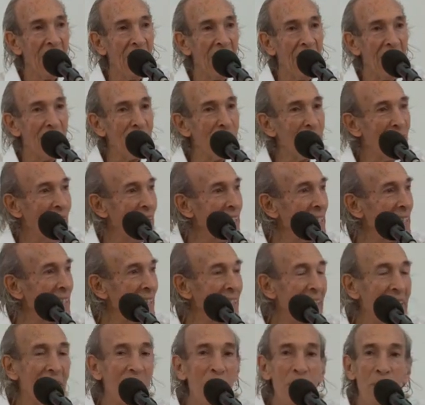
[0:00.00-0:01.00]
And finding
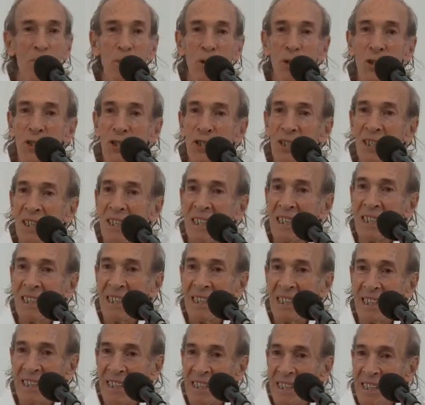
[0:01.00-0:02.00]
a little bush,
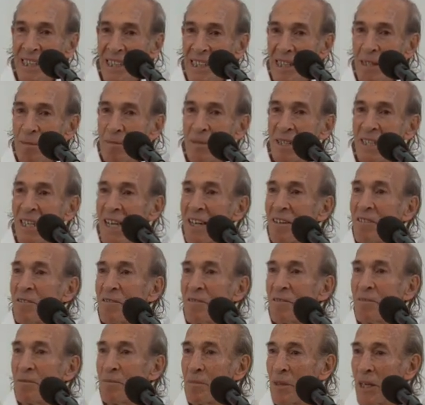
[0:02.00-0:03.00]
he hid
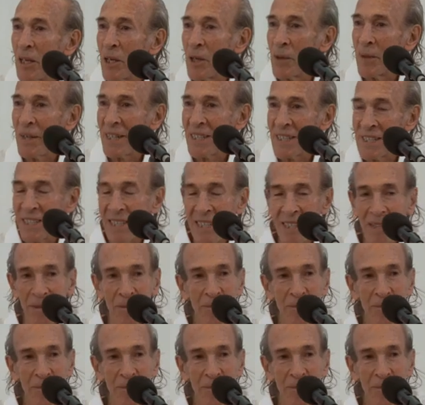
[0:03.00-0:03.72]
himself below it.